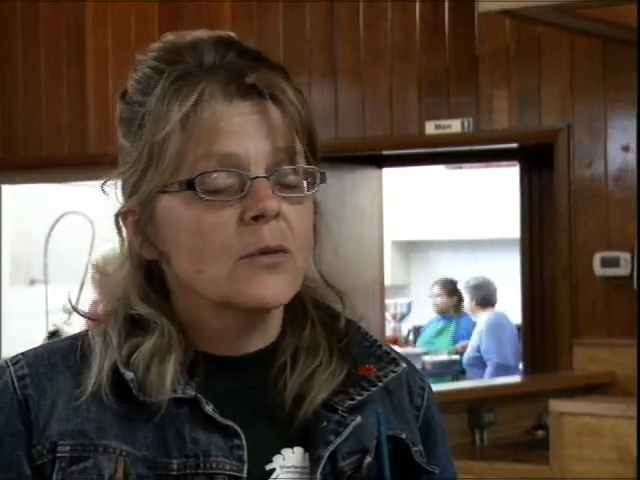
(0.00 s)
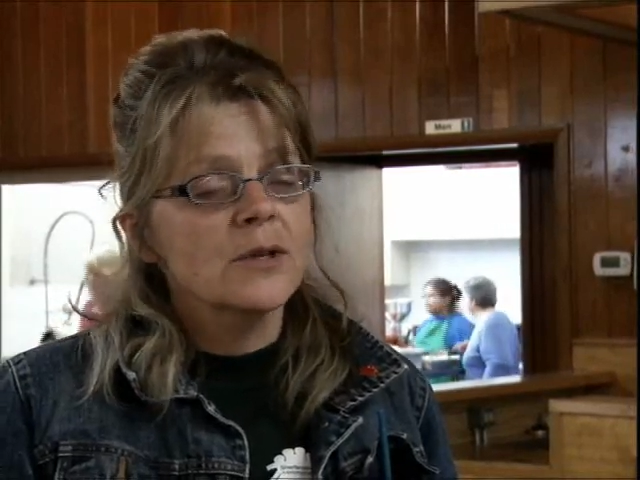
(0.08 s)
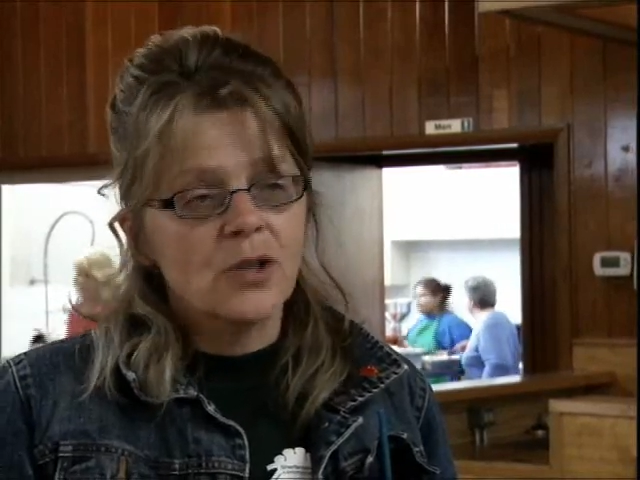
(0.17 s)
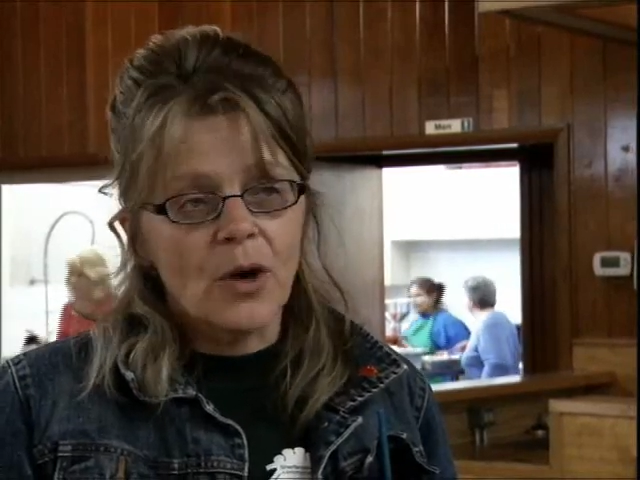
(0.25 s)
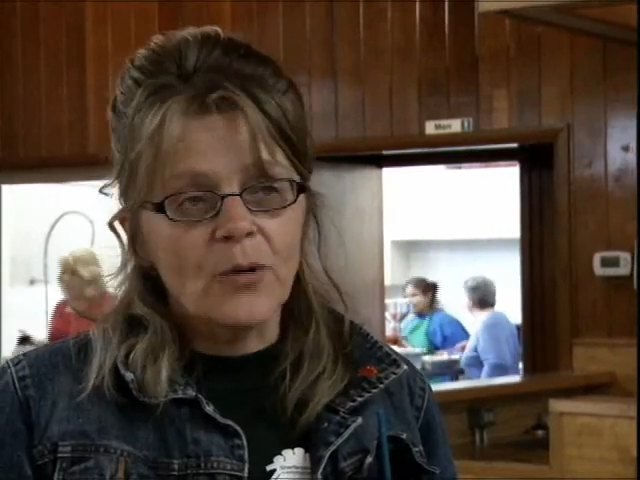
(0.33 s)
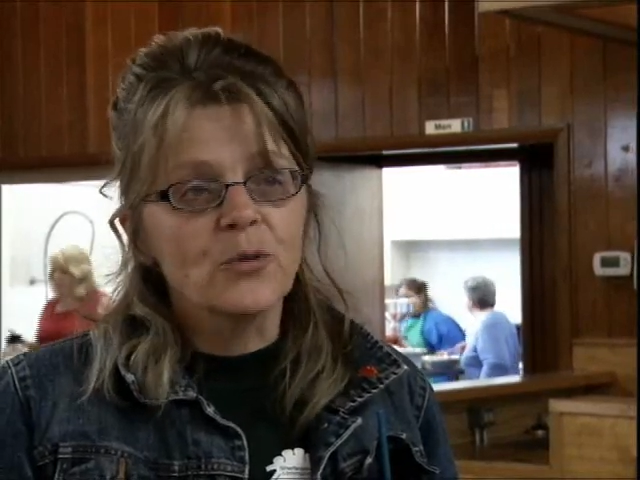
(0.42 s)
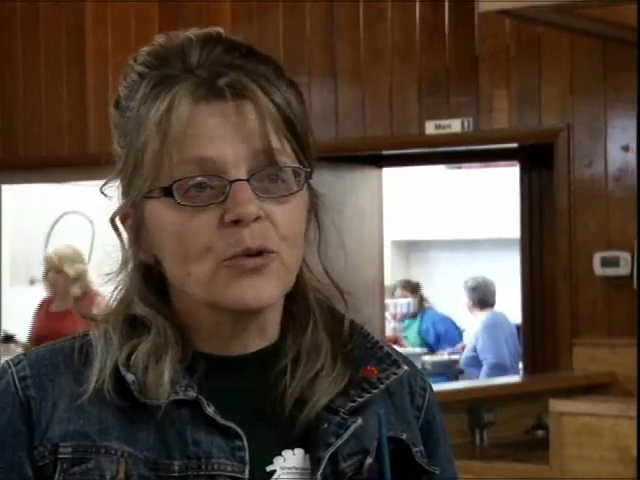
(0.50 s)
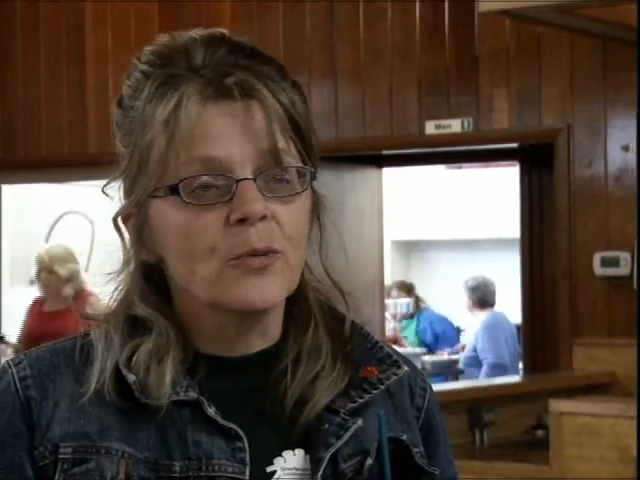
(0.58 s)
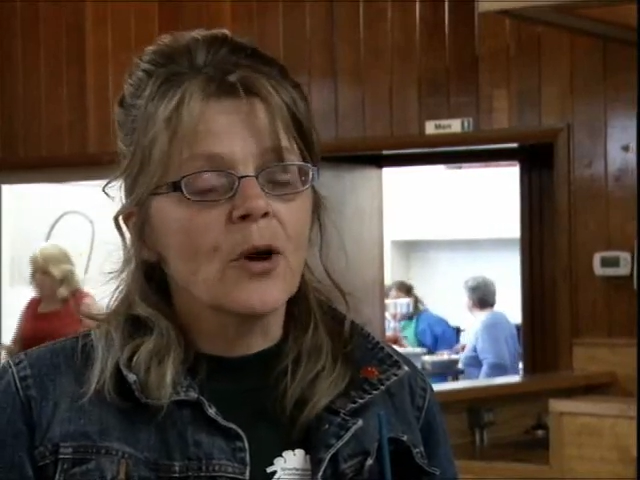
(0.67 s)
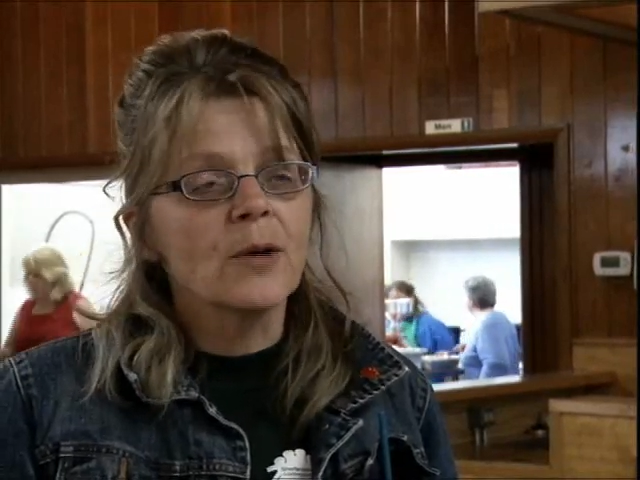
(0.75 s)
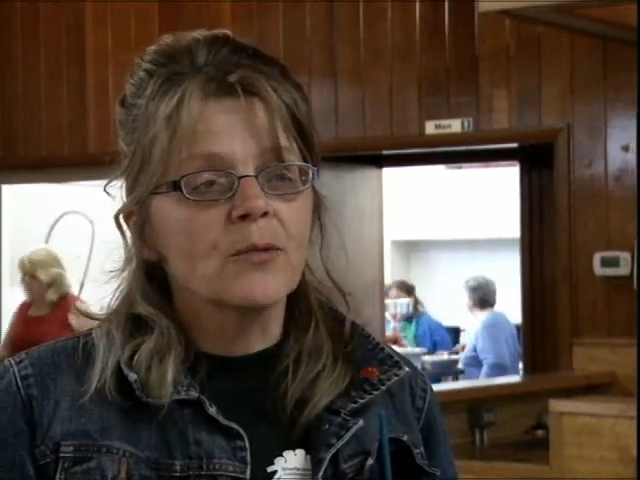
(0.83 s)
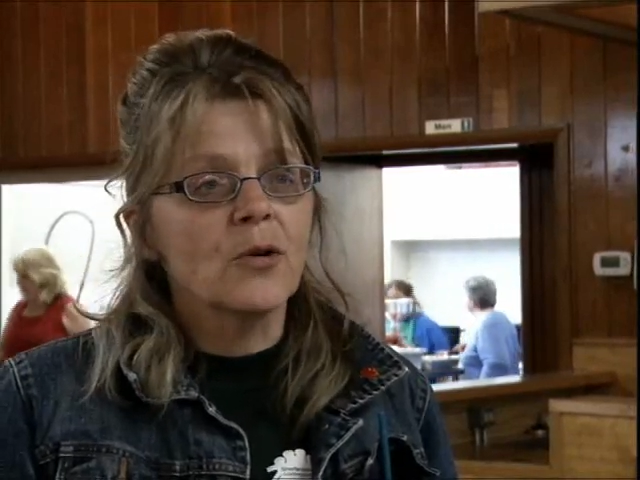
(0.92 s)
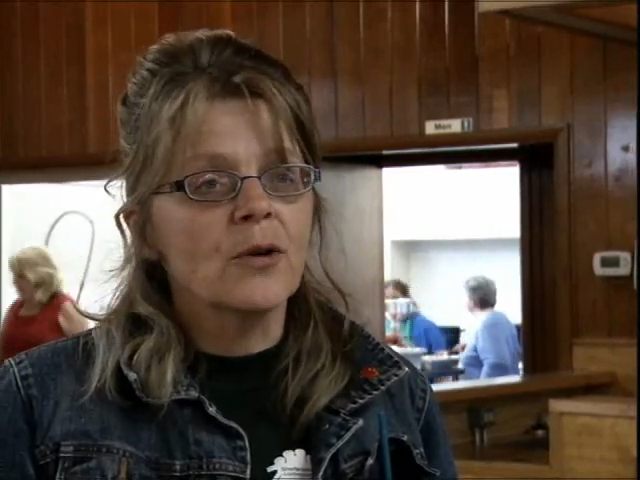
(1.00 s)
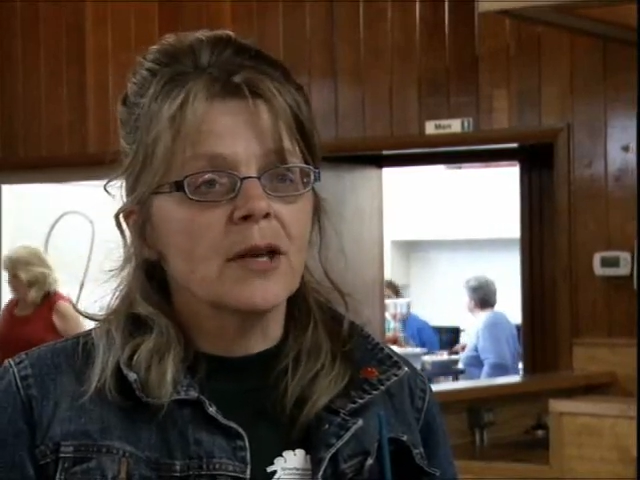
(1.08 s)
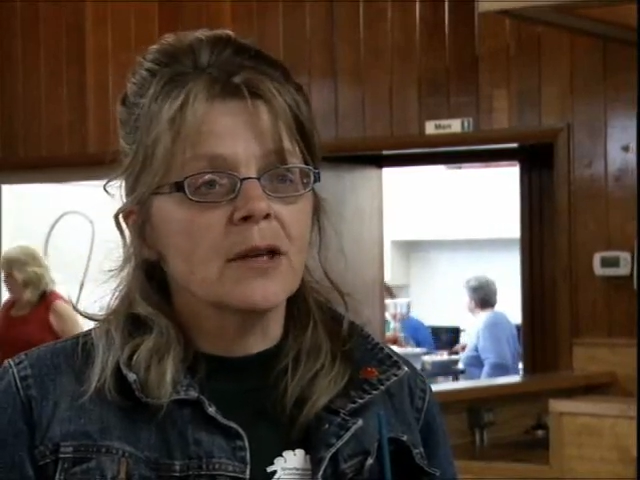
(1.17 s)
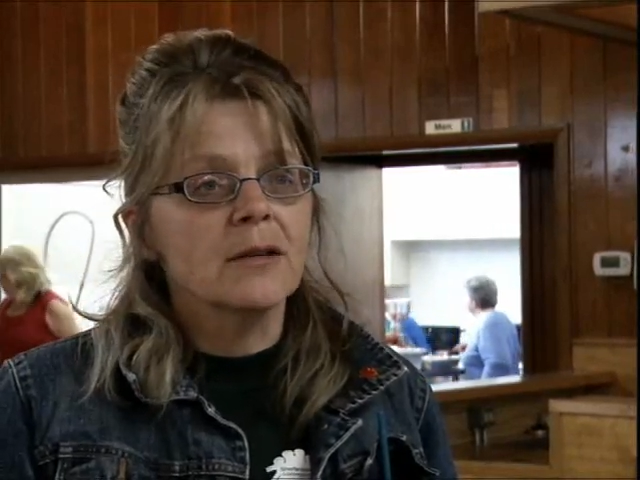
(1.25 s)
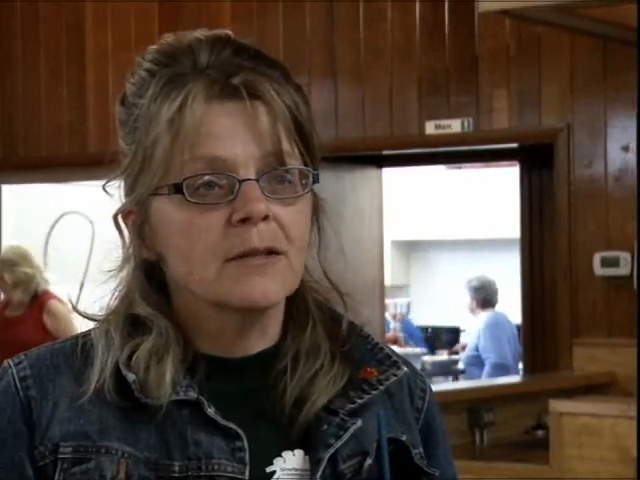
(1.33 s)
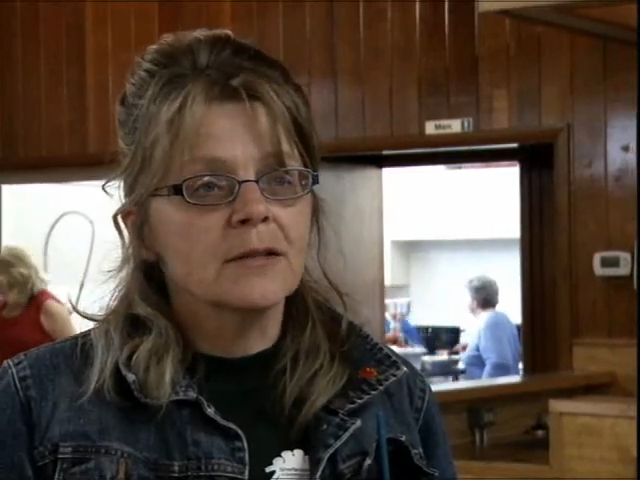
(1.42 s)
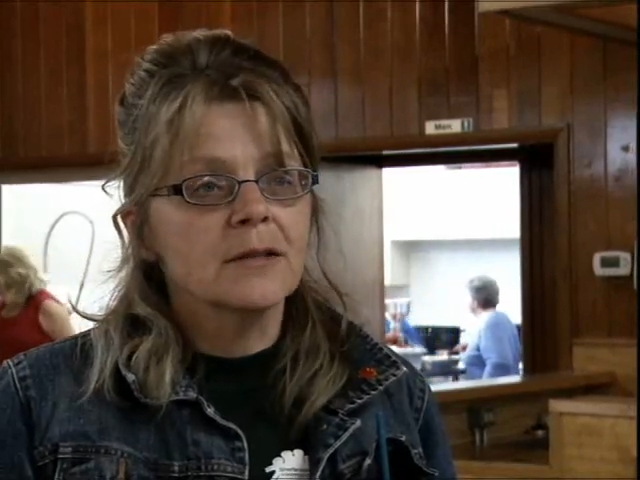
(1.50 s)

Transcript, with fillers: we saw the rhubarb going,